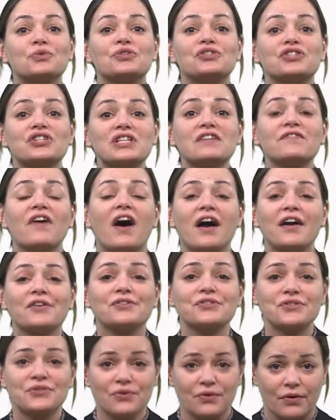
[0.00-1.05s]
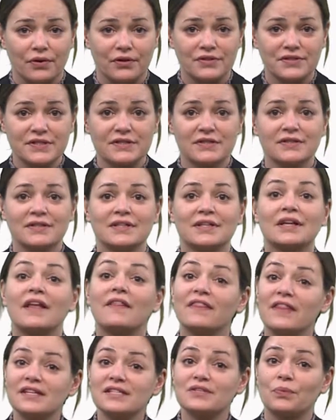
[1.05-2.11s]
to achieve higher scores.
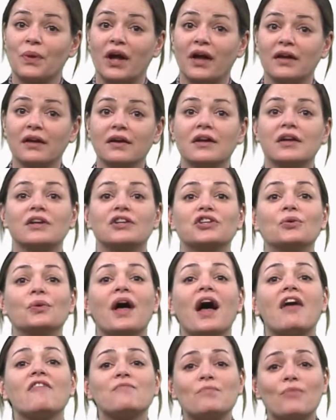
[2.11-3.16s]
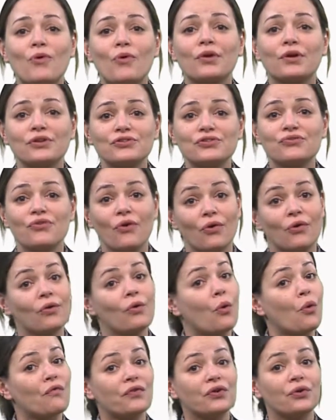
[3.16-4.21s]
This way, you will have more
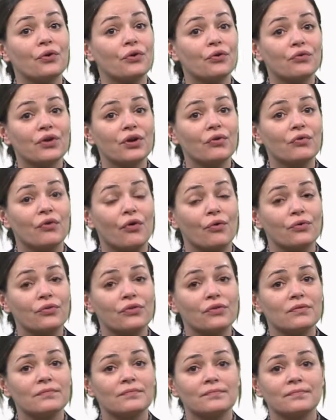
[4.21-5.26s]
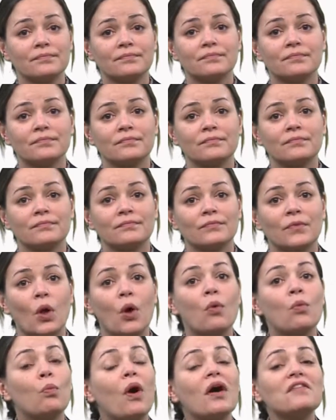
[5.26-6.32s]
control over your career growth.
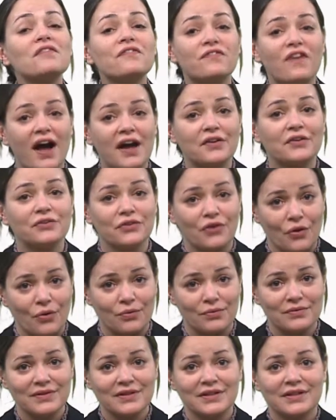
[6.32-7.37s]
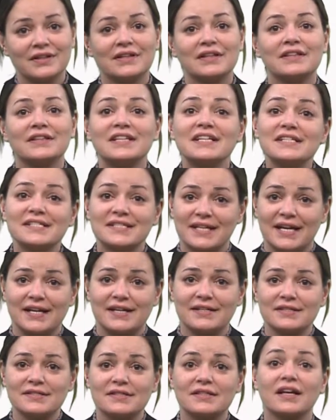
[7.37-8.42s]
One final note. These
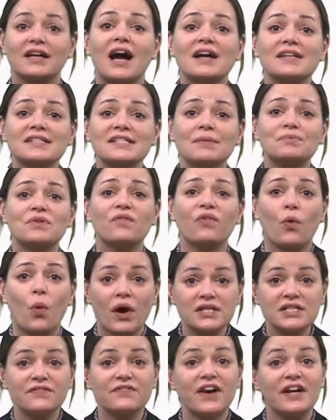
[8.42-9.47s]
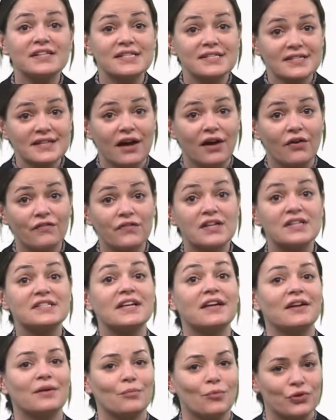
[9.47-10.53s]
days, the concept of quantified self is
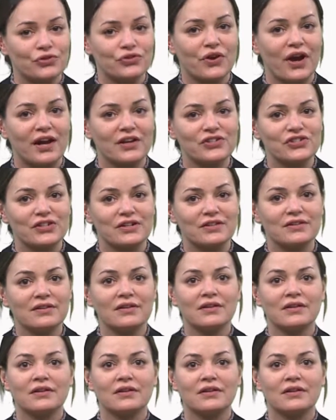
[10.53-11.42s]
getting more traction.